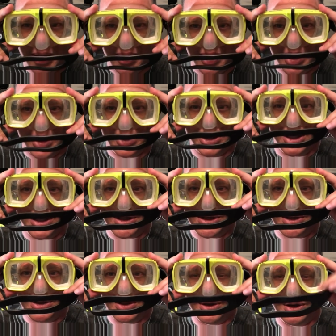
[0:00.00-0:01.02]
like
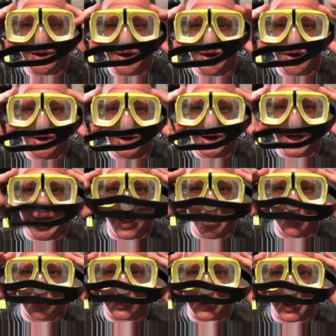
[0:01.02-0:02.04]
this,
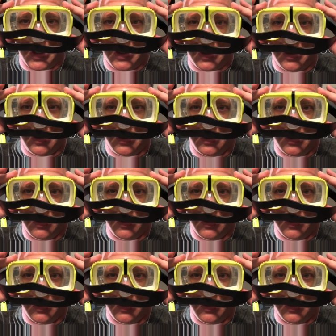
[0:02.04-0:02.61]
inhale slightly,